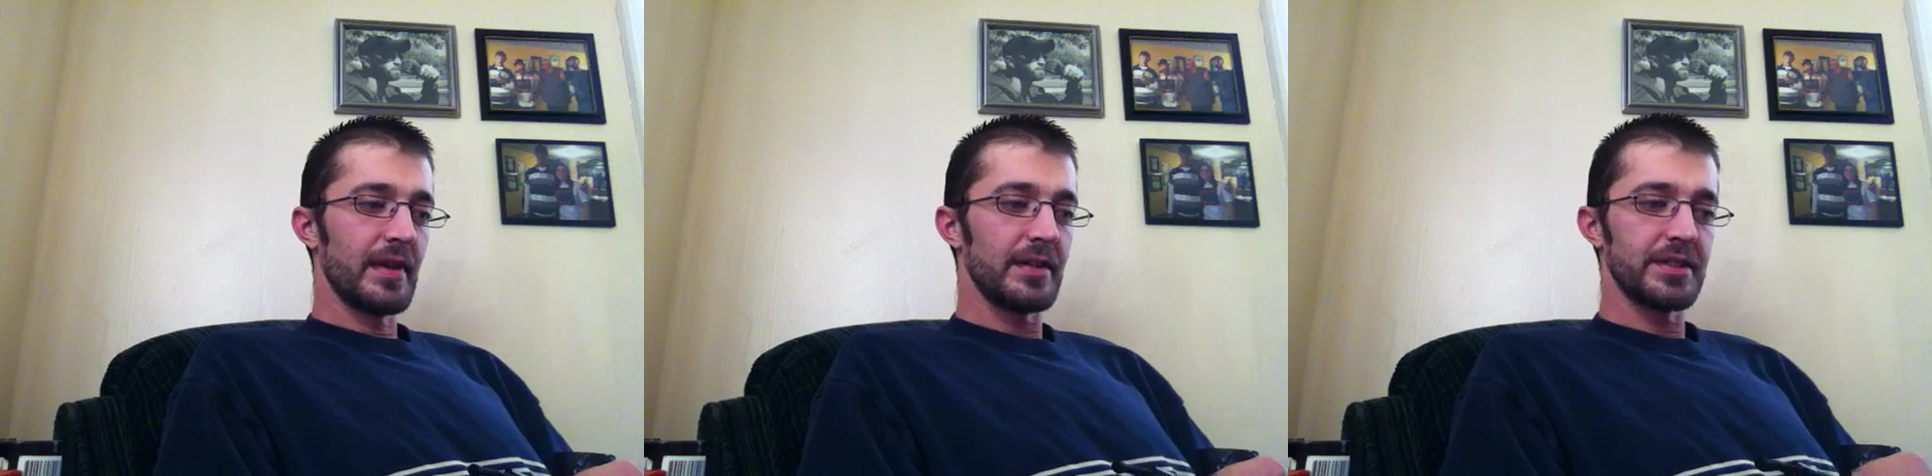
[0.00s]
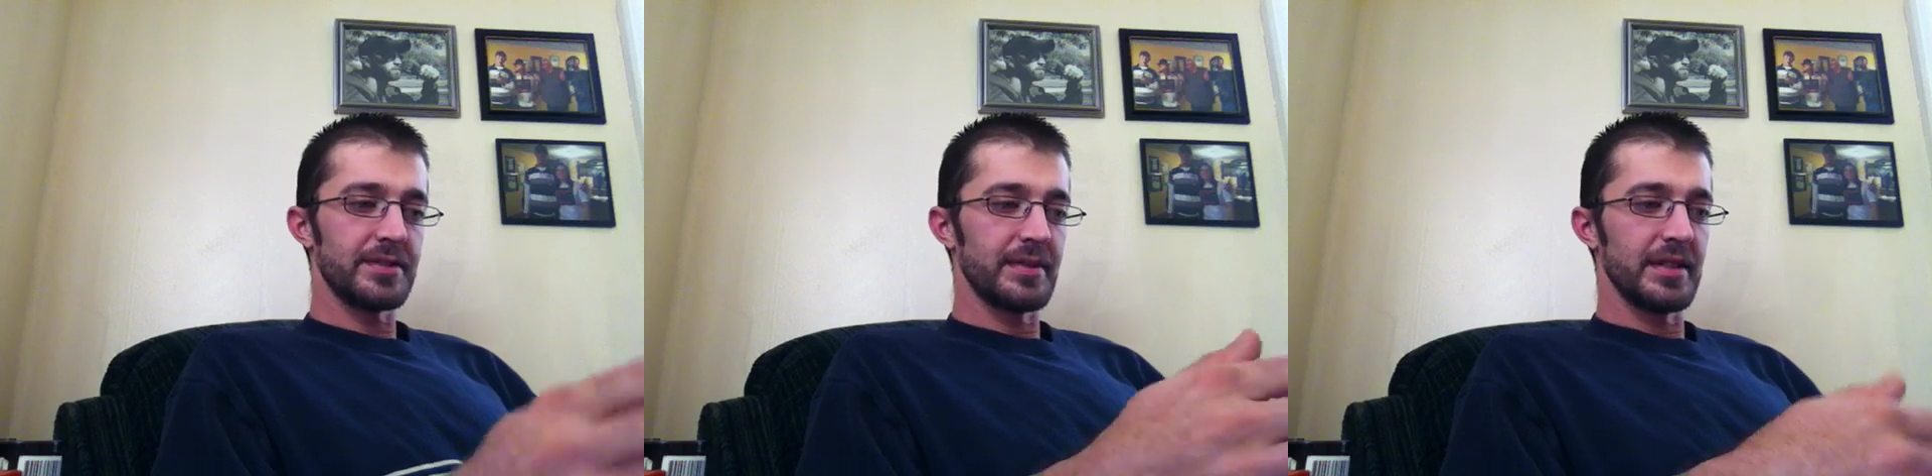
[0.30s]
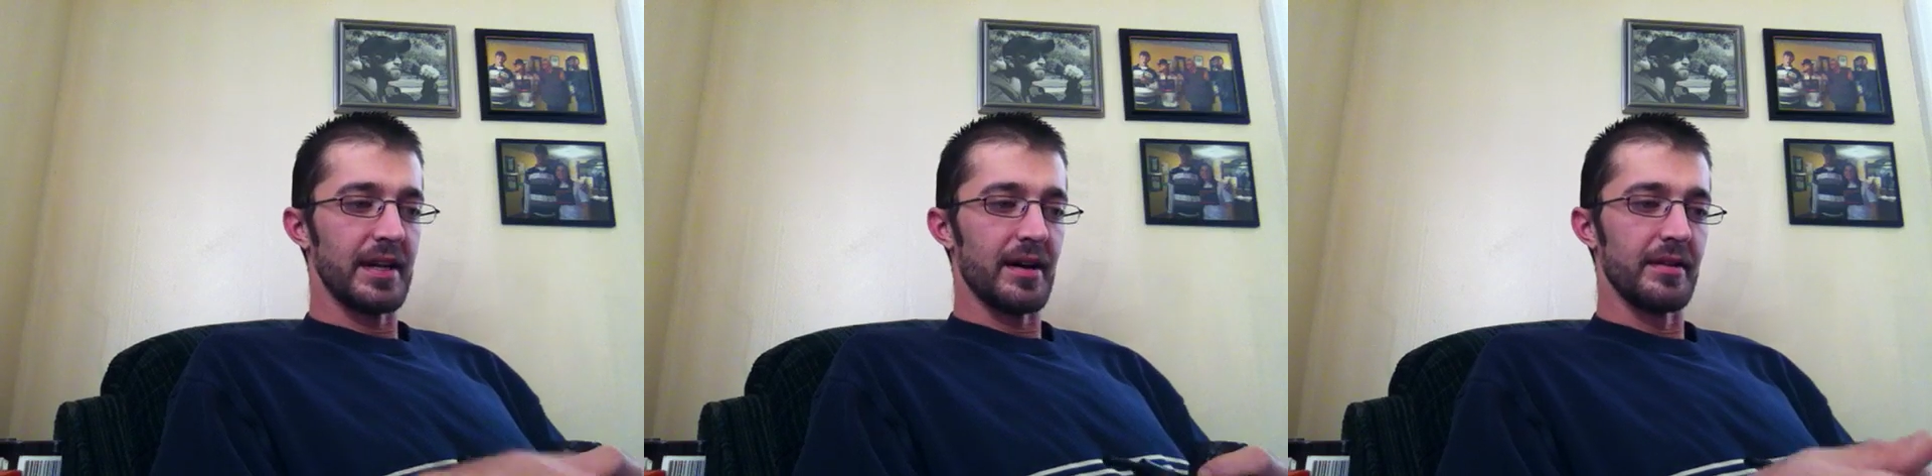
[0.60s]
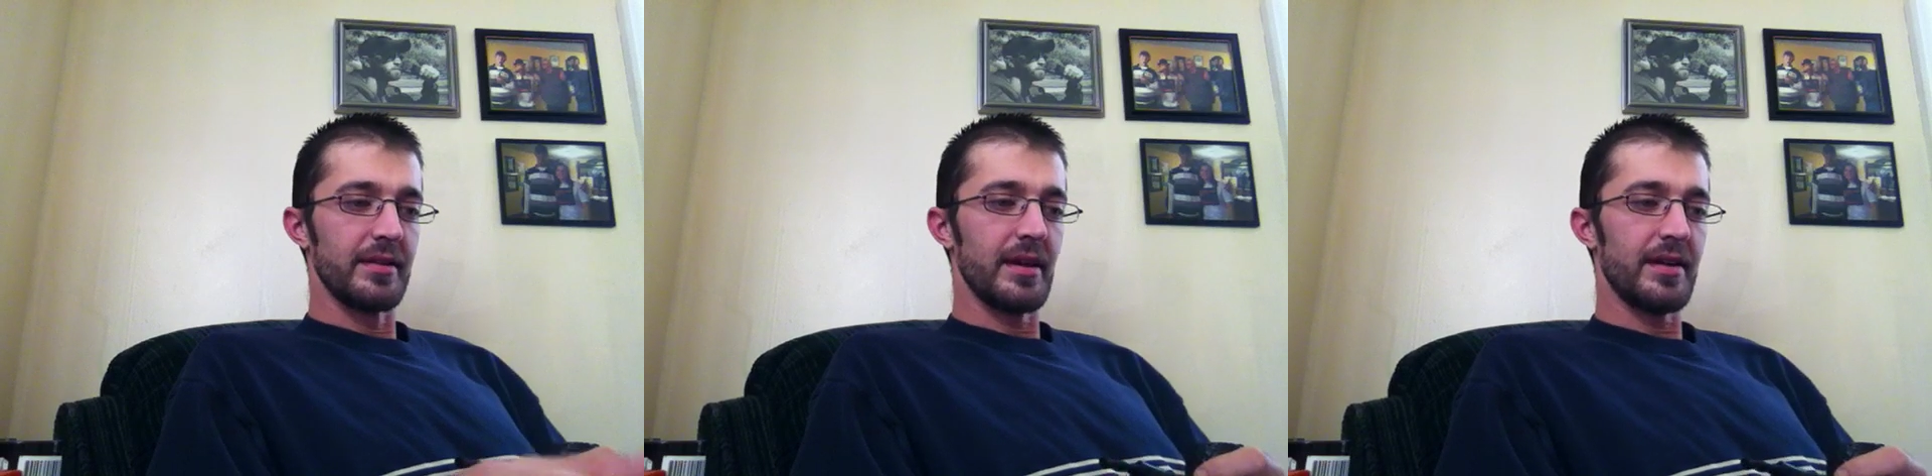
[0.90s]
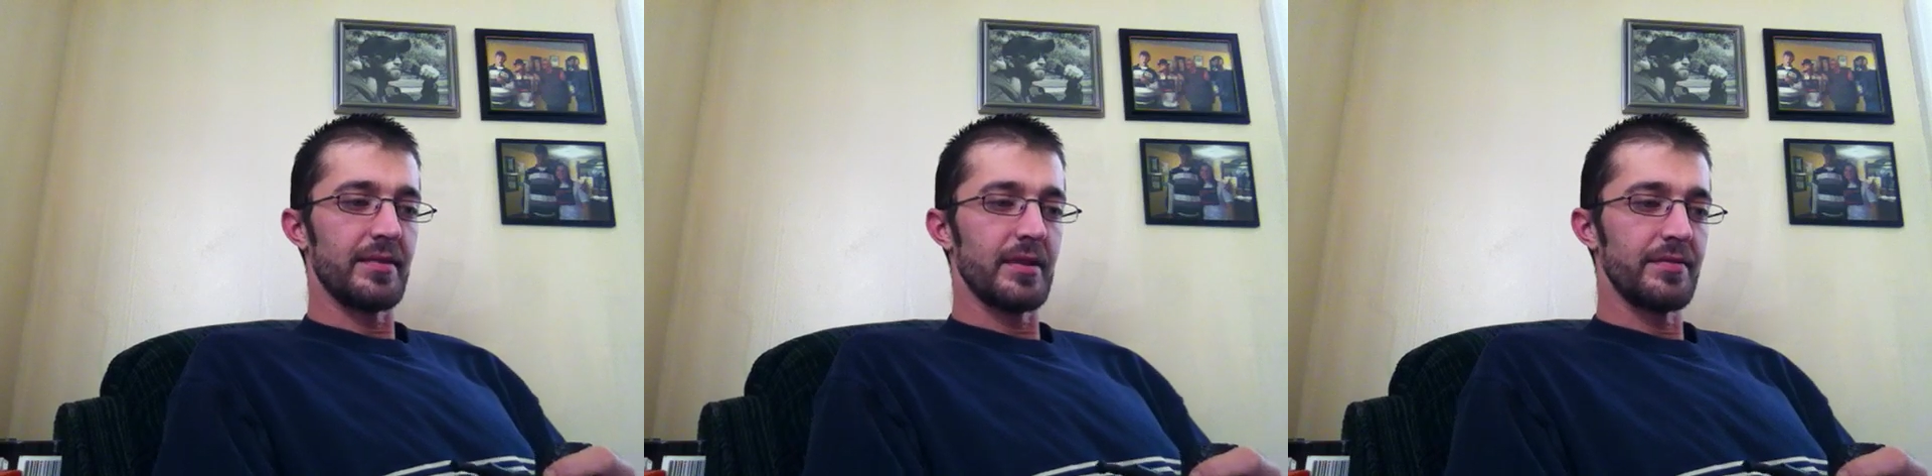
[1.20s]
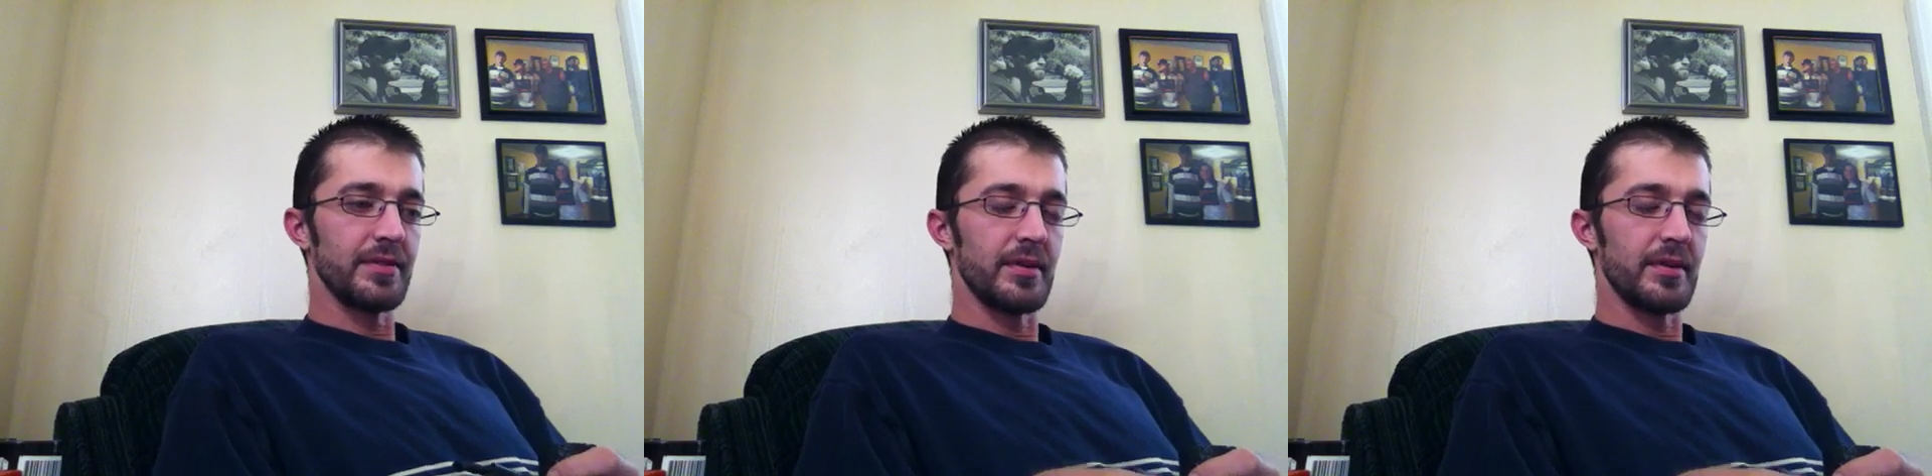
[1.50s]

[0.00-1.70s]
I'll just read down. I wrote a few